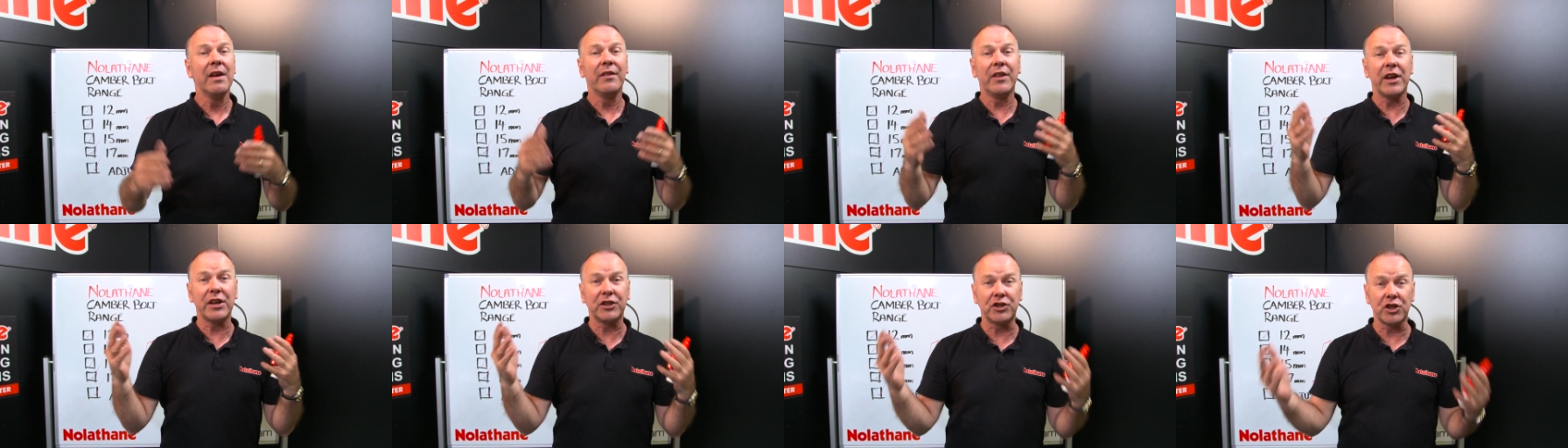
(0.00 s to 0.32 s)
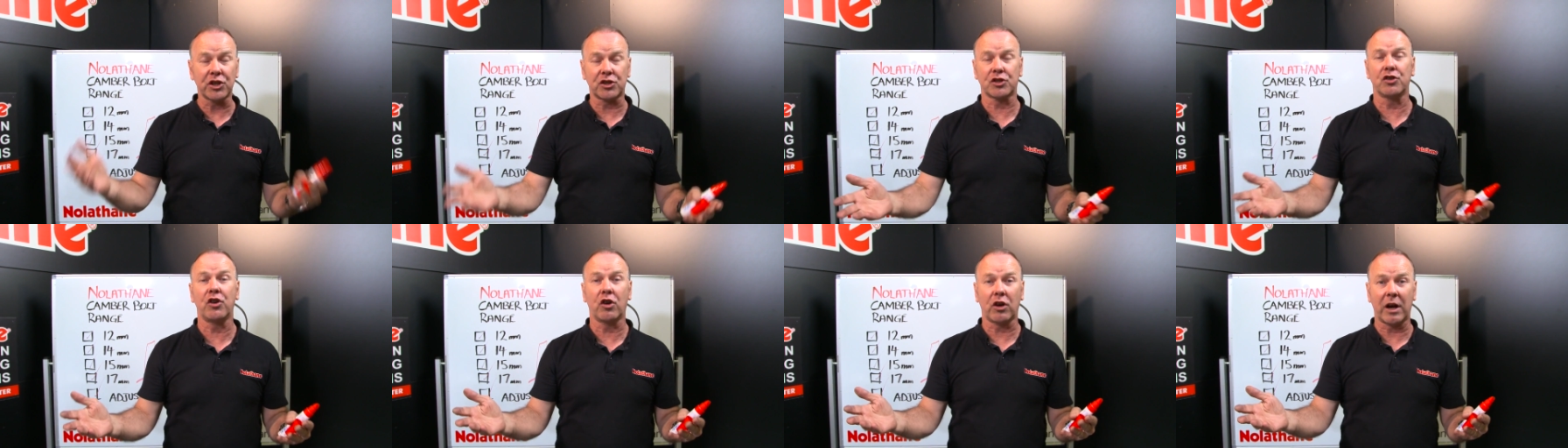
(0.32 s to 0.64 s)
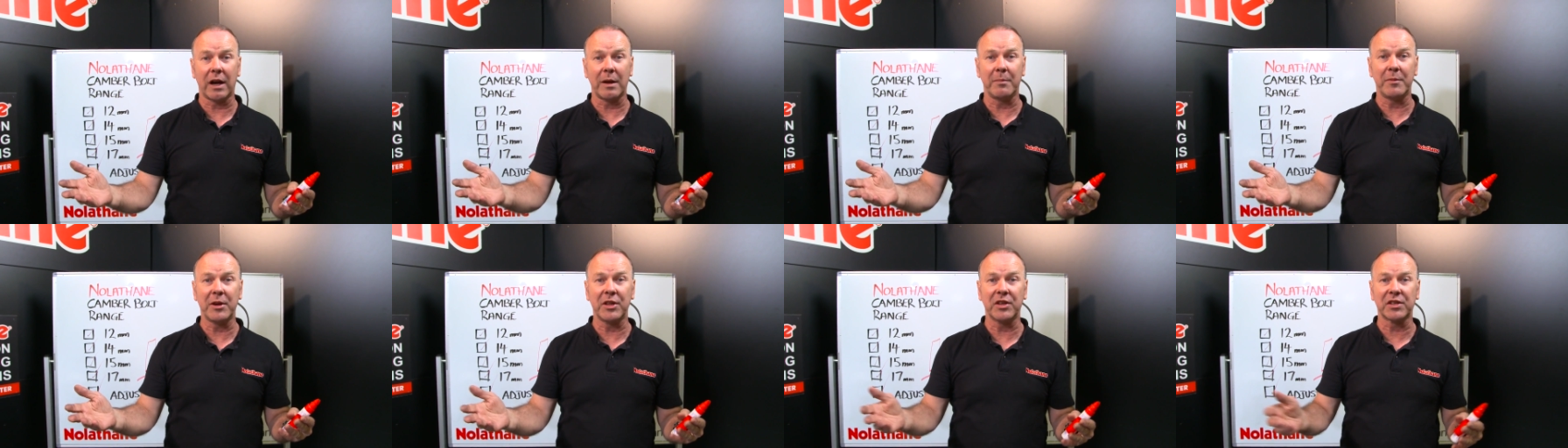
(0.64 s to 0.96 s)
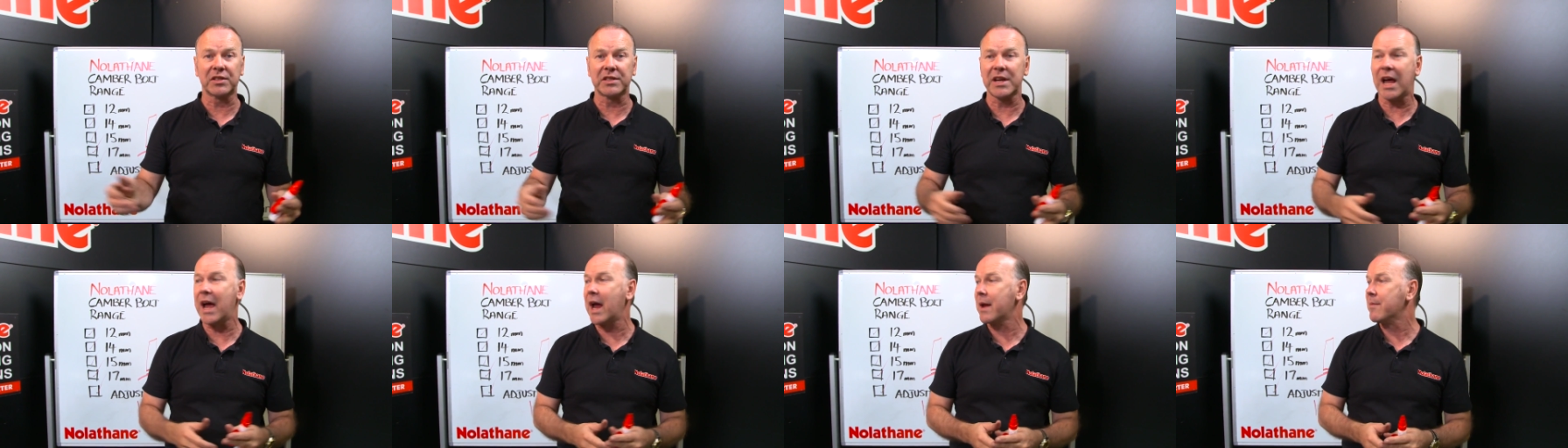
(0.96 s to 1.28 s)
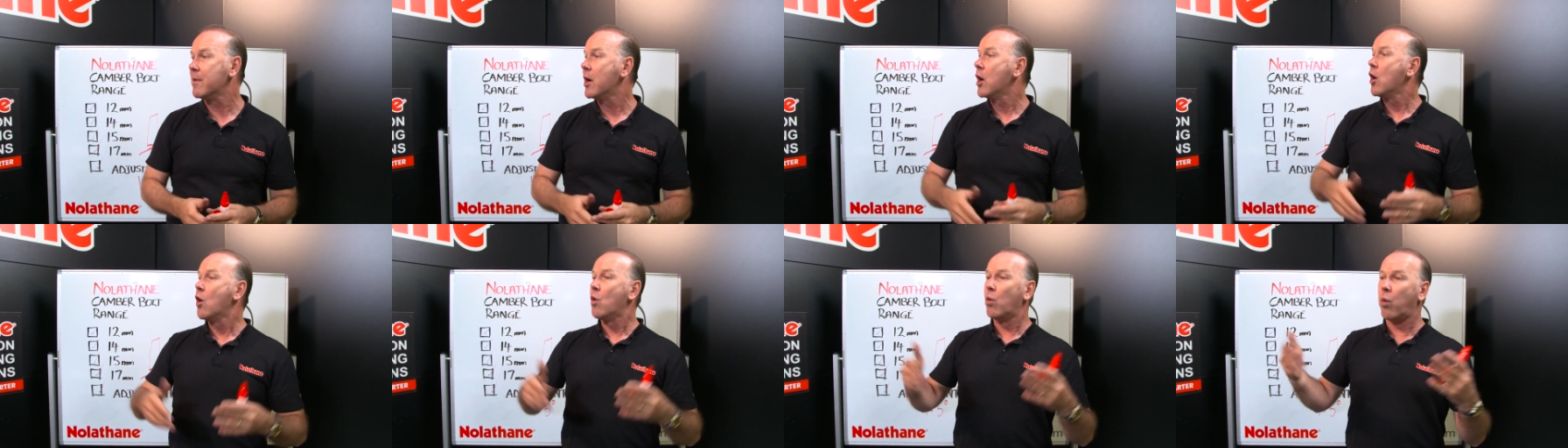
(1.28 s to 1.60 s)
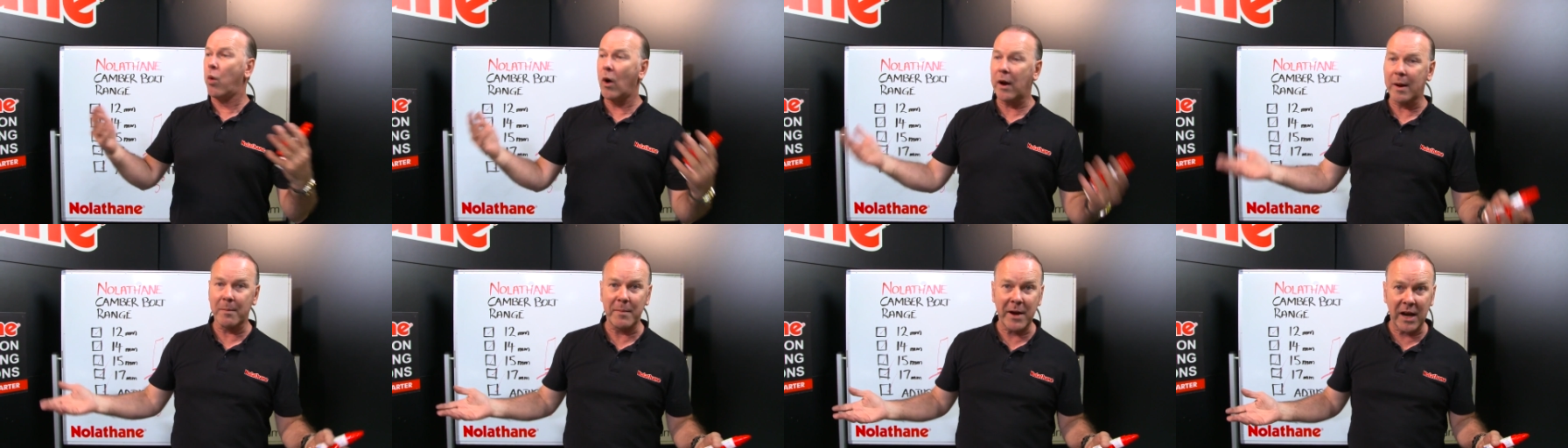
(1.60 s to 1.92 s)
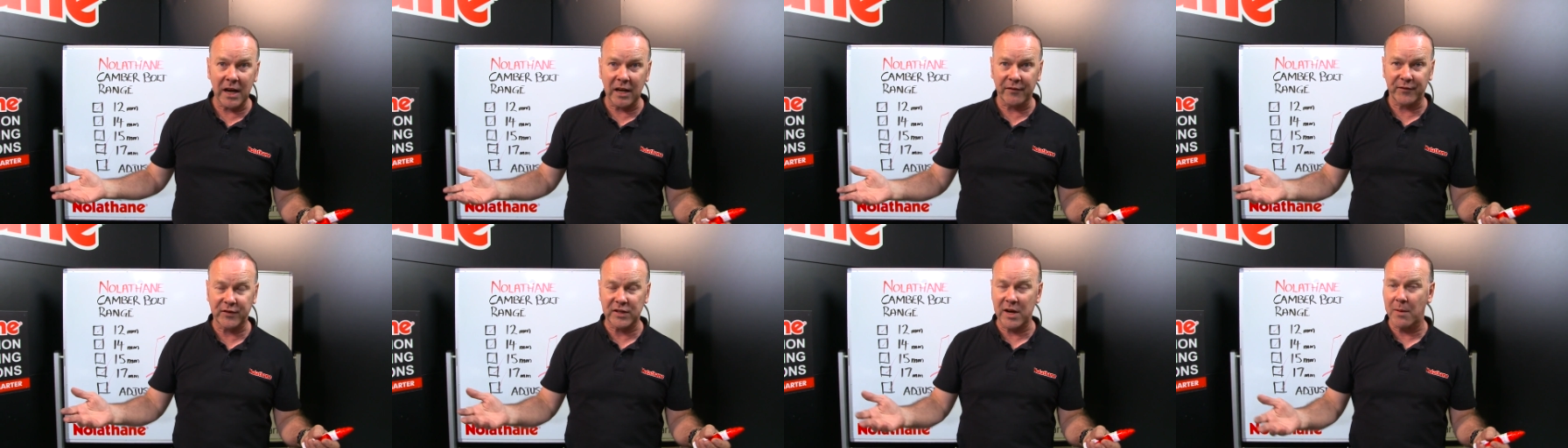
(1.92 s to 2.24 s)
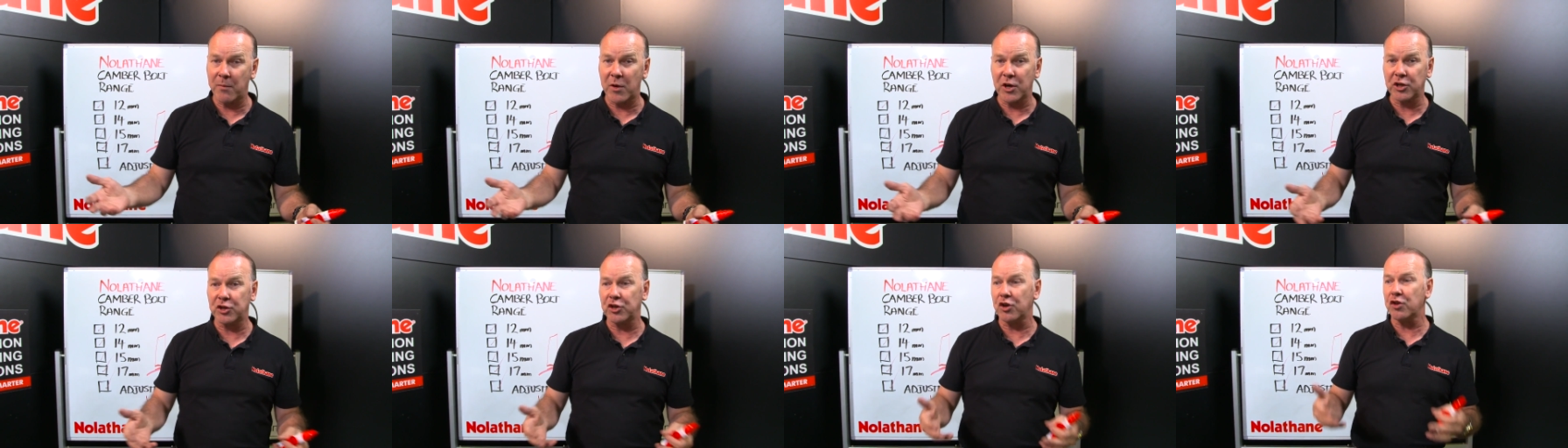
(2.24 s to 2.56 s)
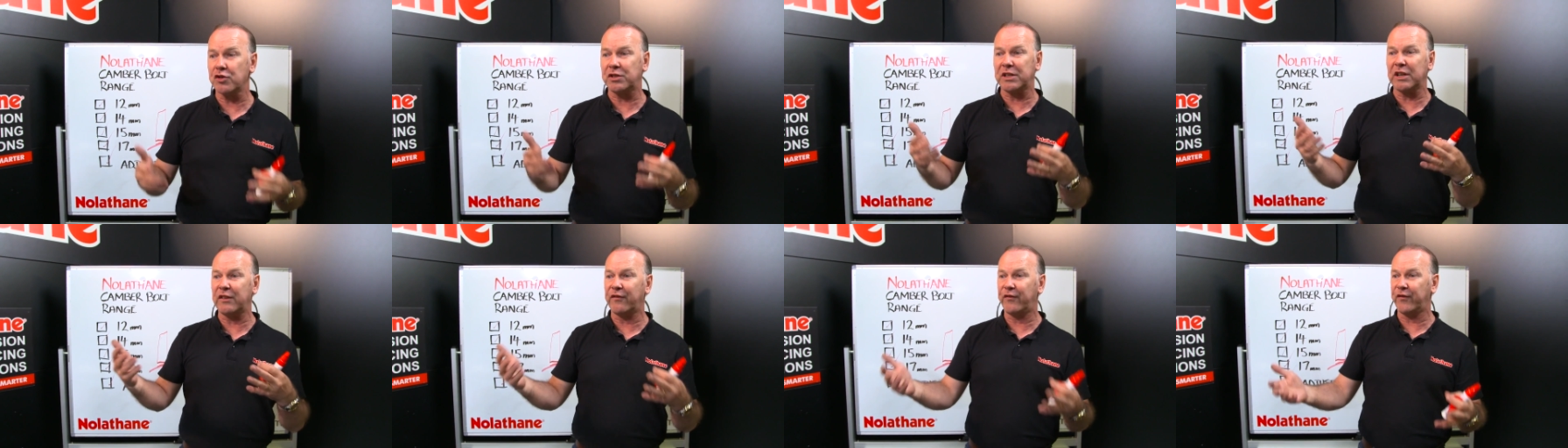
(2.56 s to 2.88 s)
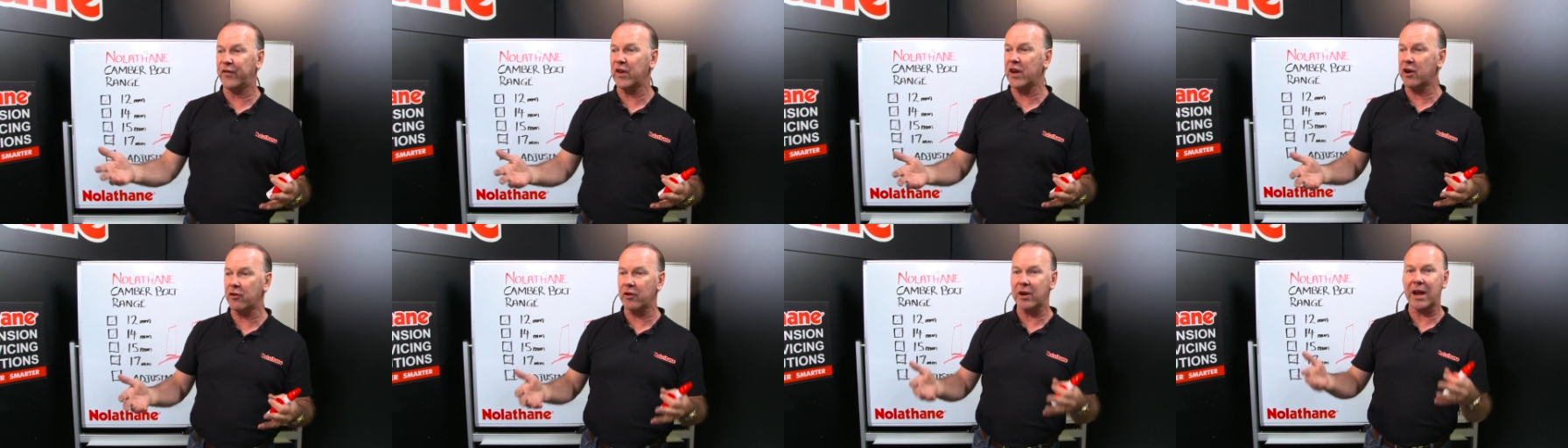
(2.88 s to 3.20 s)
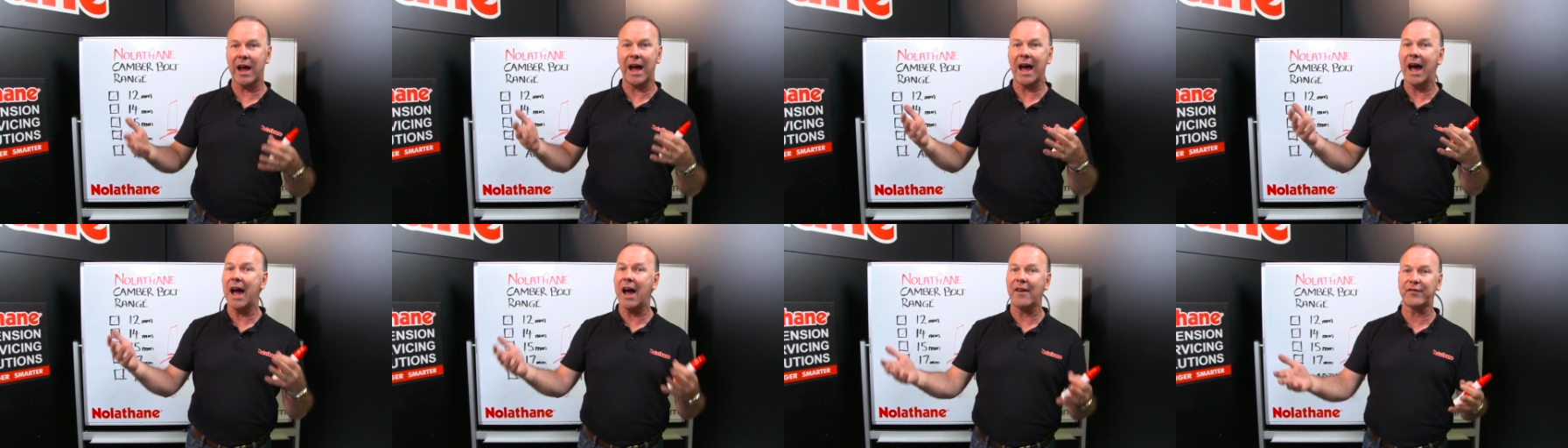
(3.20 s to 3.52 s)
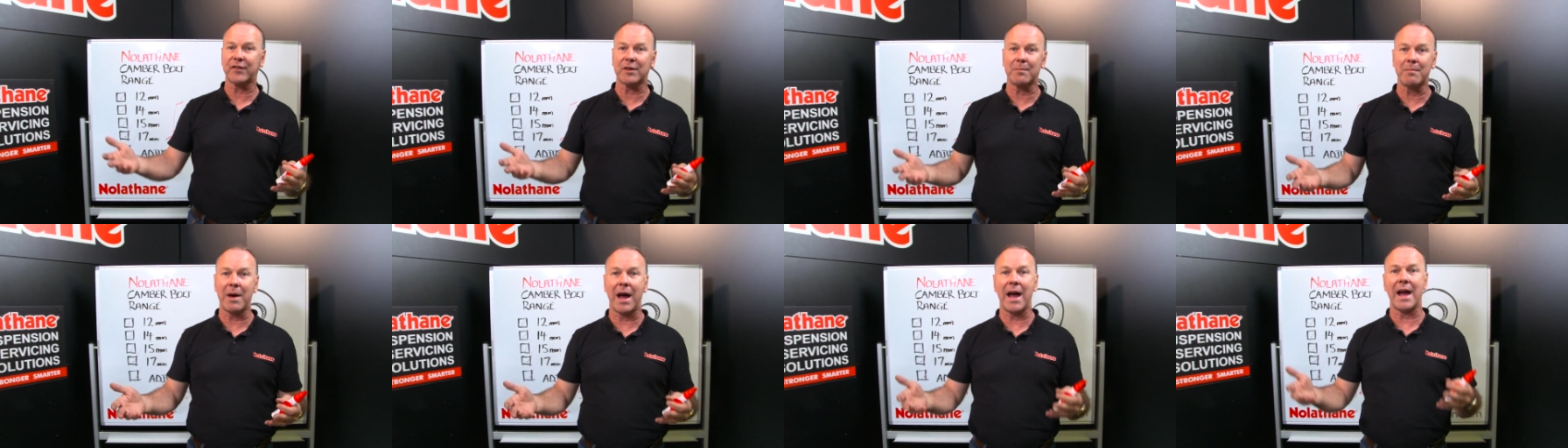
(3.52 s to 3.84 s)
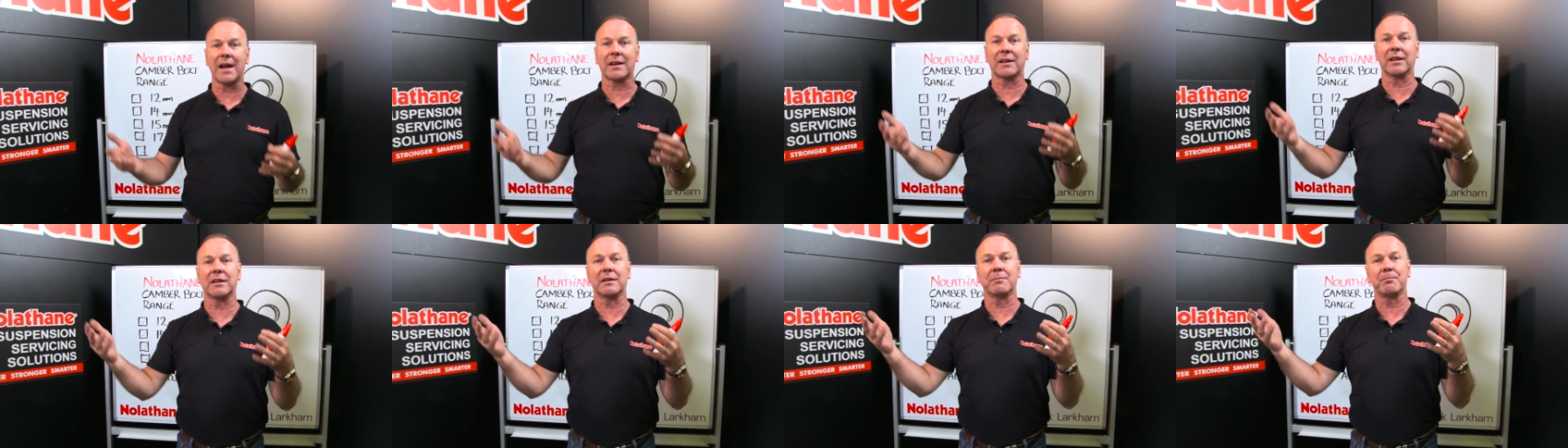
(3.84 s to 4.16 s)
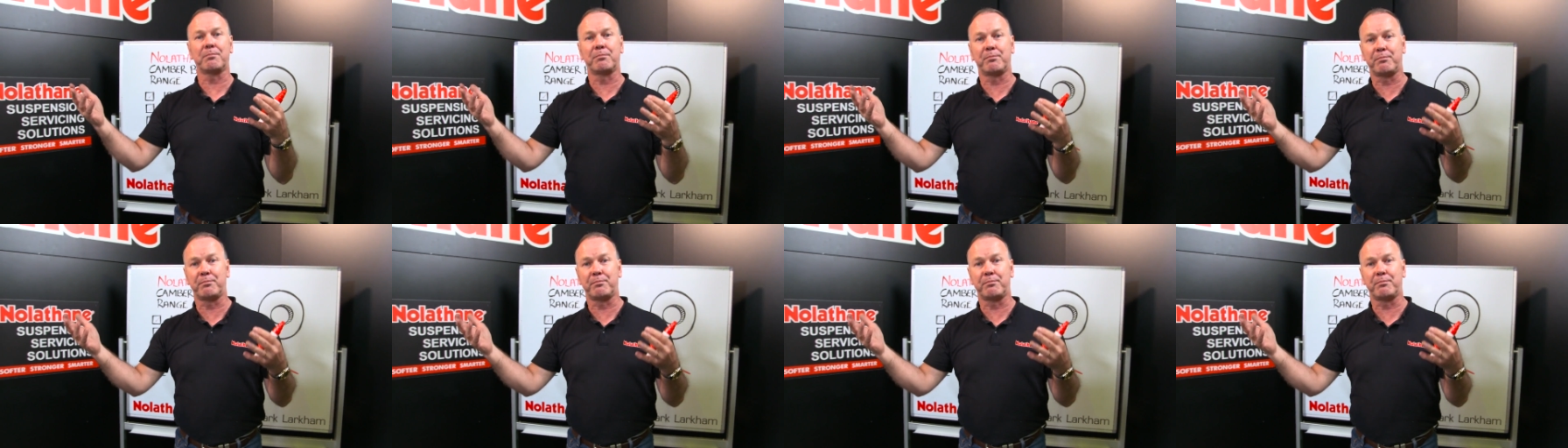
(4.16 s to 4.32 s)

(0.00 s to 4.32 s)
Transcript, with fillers: They're just not going to be the same. What about if someone's used inferior aftermarket